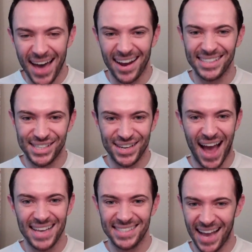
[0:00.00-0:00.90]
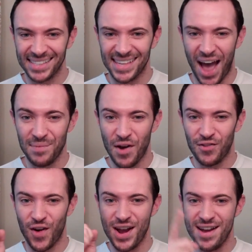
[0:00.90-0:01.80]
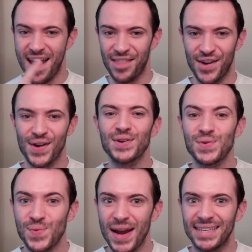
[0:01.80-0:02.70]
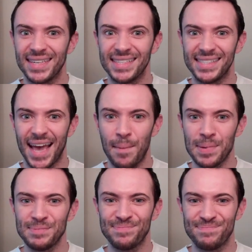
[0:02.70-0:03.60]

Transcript: And I'll see you guys next time for another great tip.